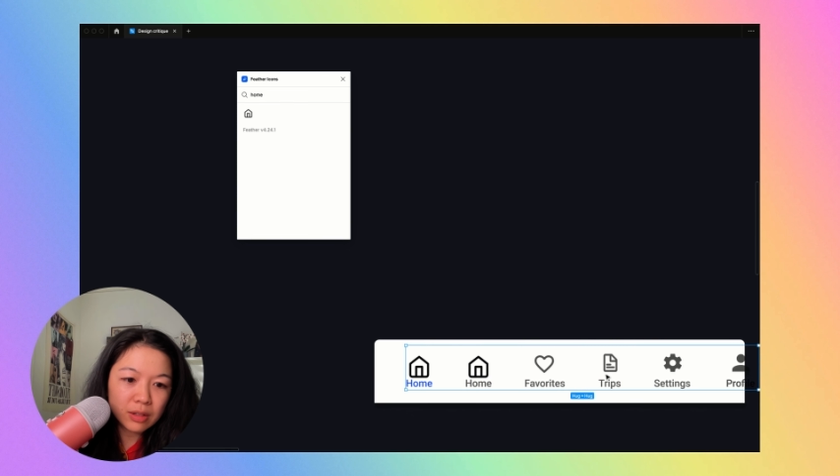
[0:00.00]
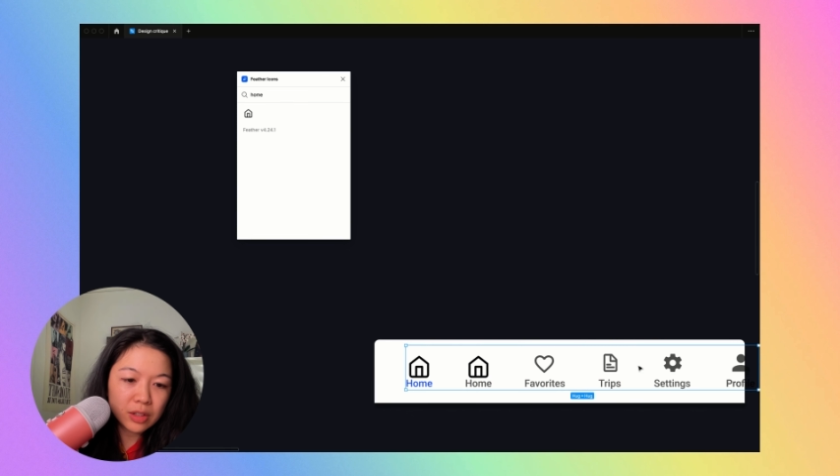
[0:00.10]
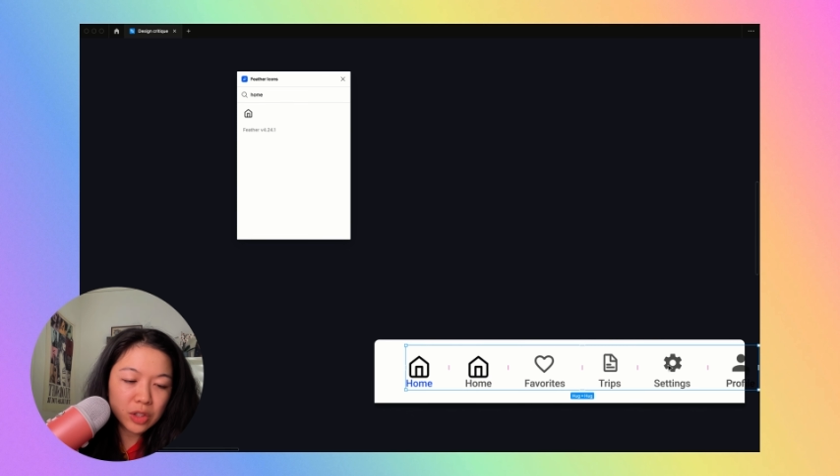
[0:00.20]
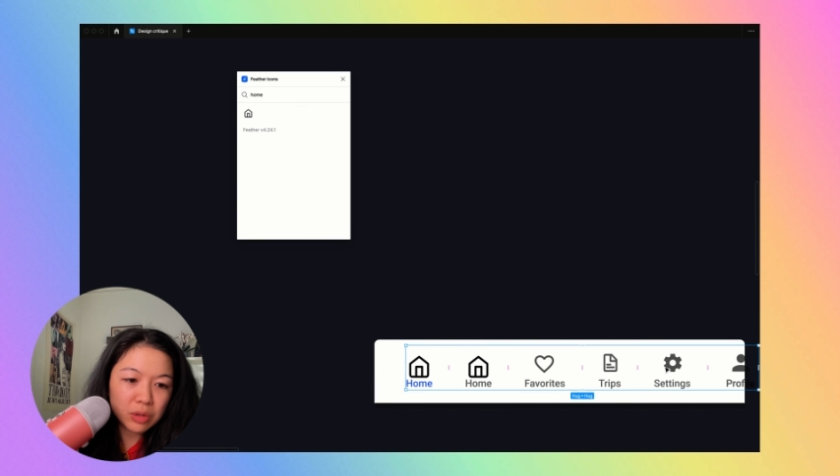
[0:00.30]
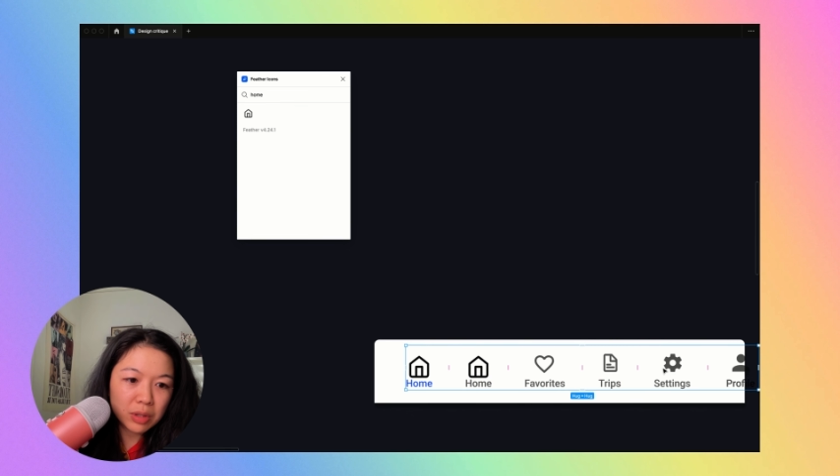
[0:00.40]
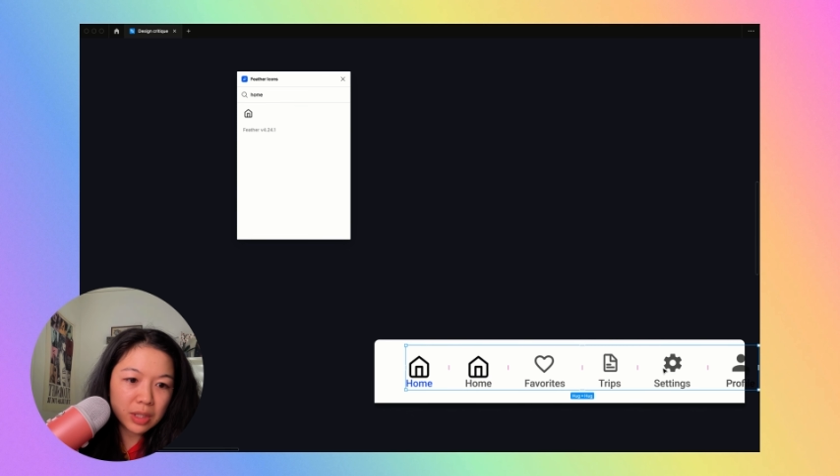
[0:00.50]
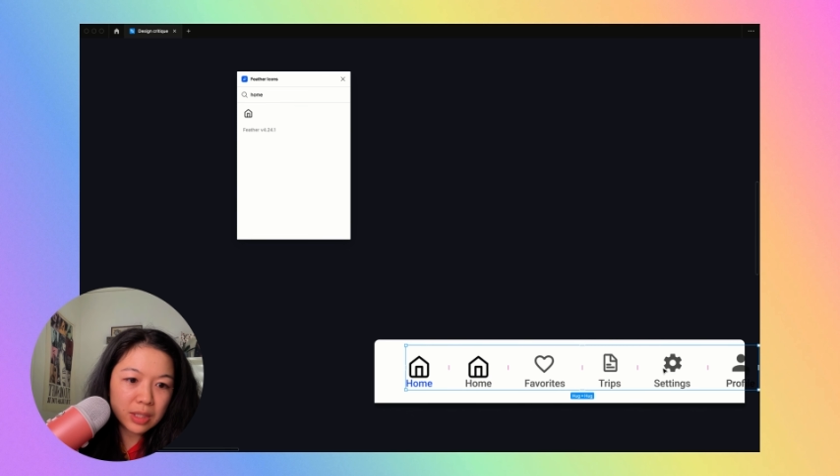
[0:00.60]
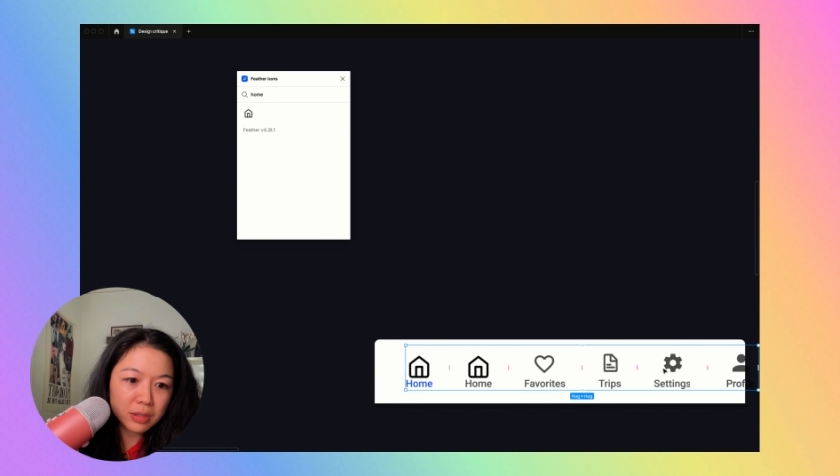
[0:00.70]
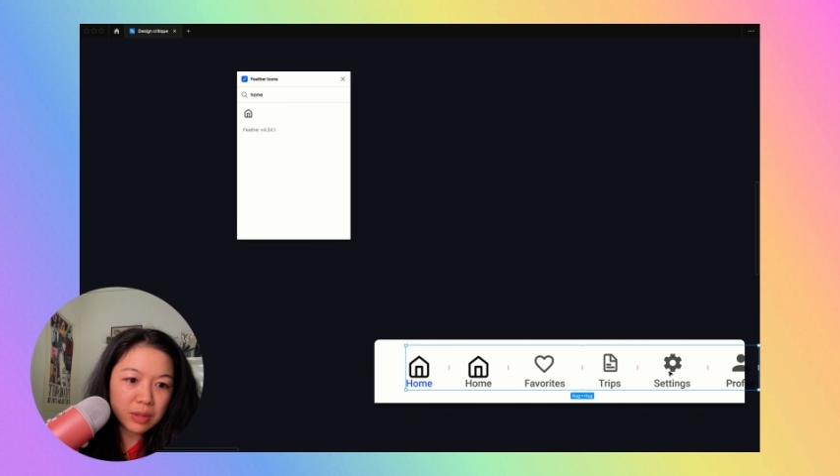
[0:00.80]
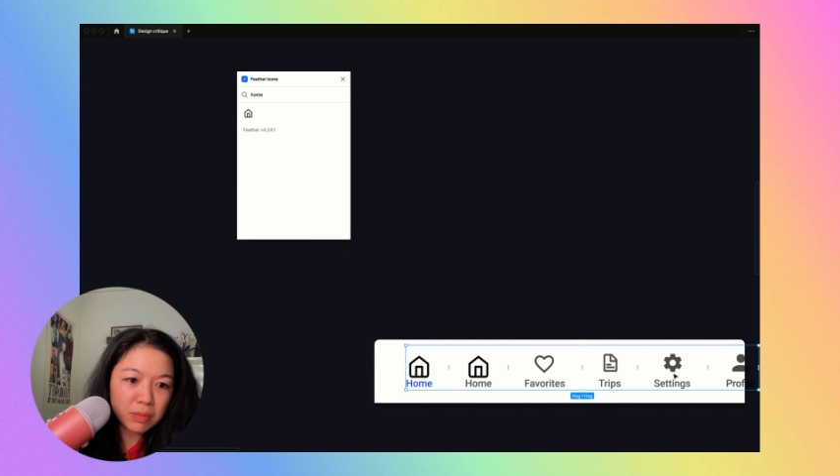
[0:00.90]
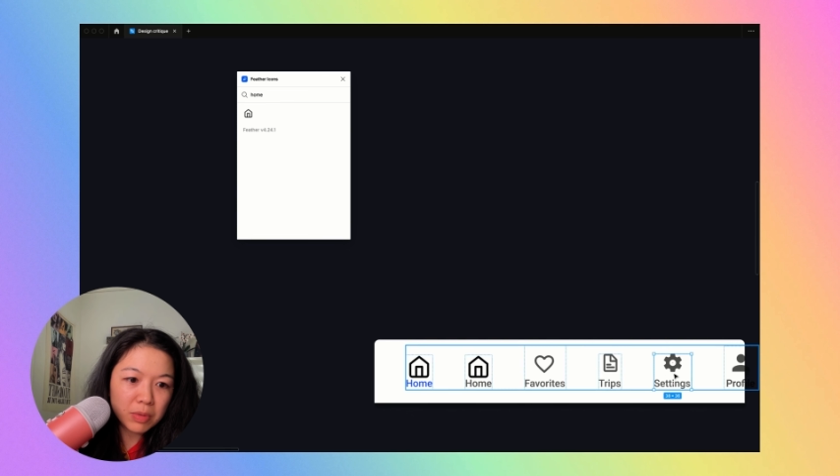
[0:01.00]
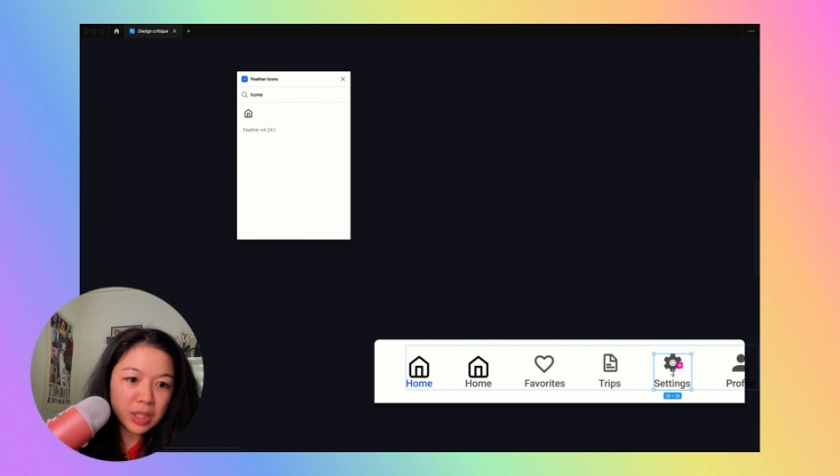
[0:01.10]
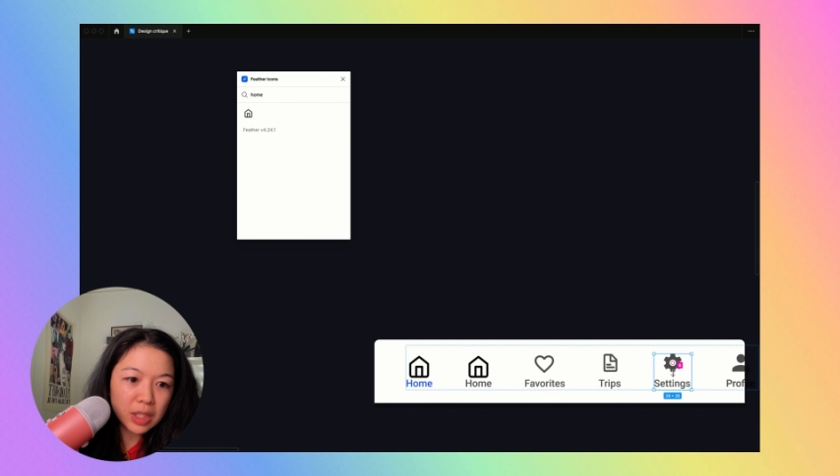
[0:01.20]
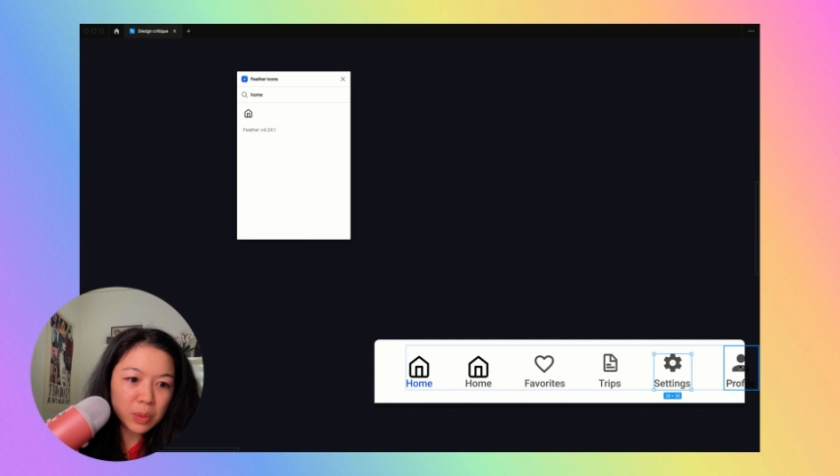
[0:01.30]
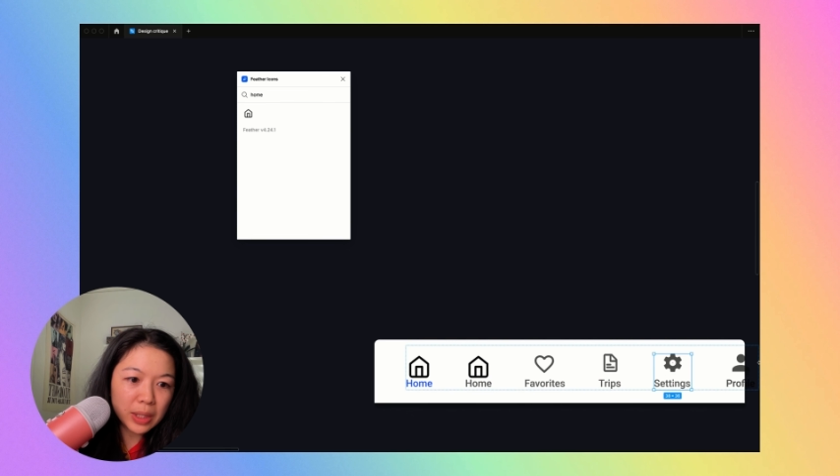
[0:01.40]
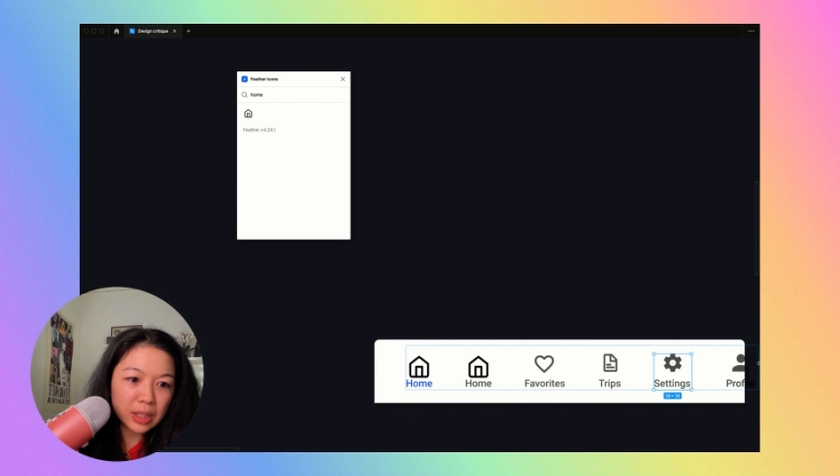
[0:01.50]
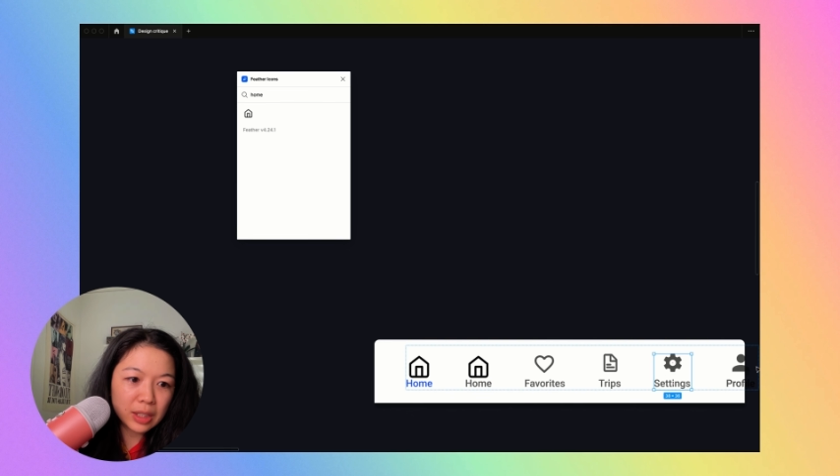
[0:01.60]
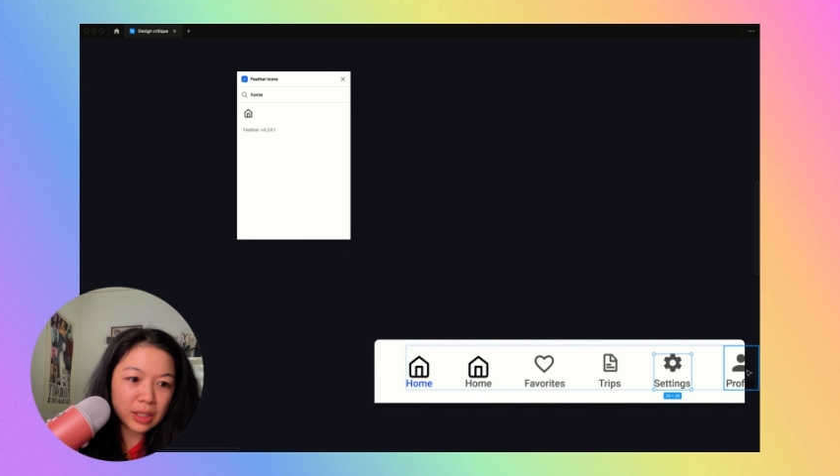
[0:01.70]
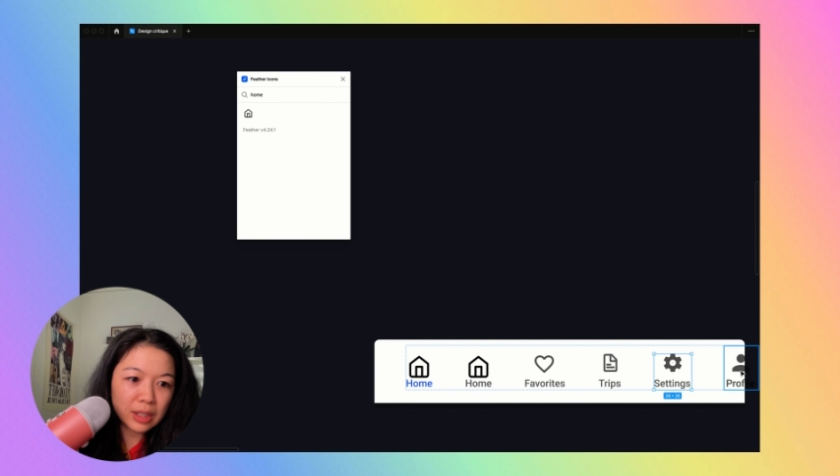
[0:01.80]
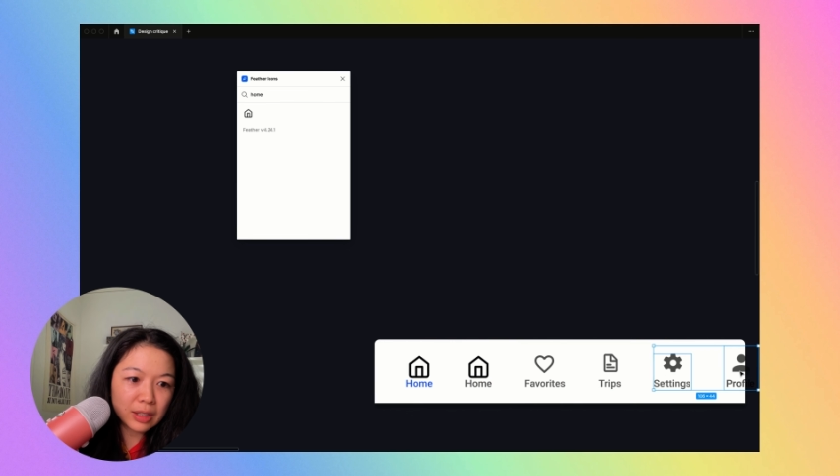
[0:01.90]
do this really
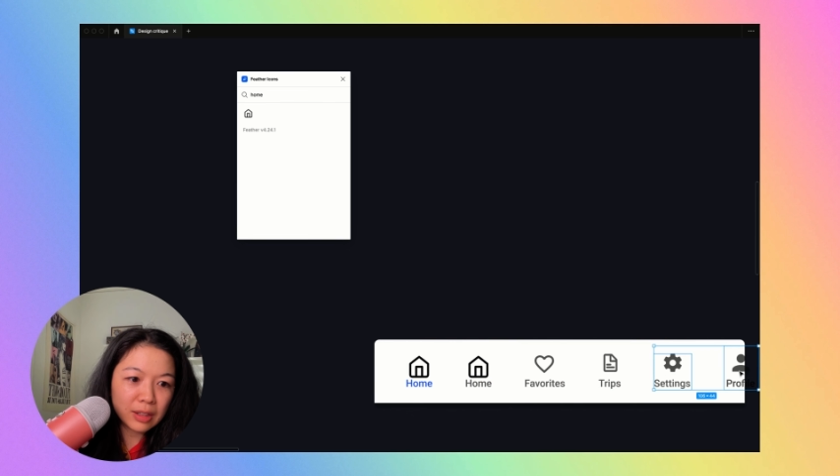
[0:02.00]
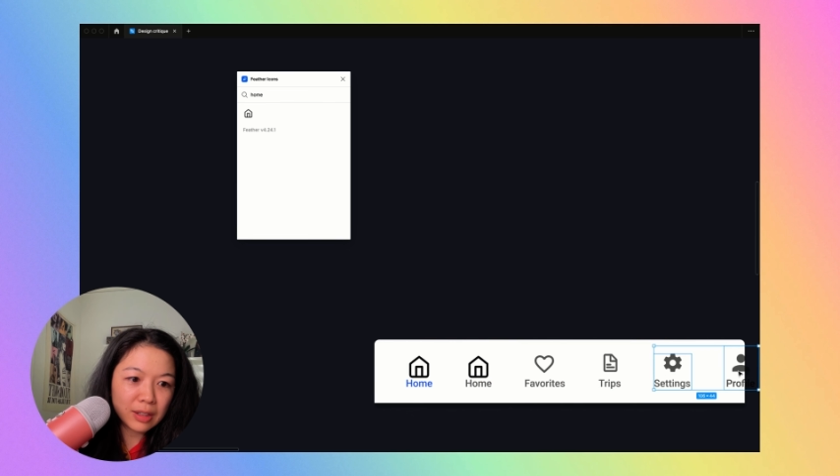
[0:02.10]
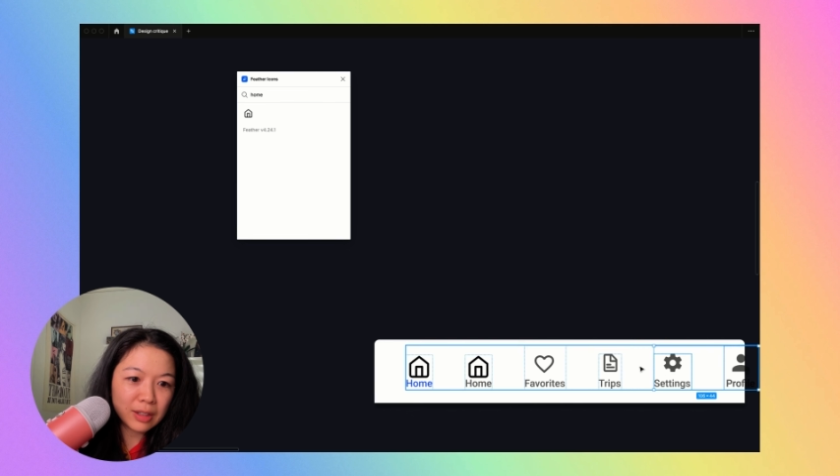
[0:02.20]
quickly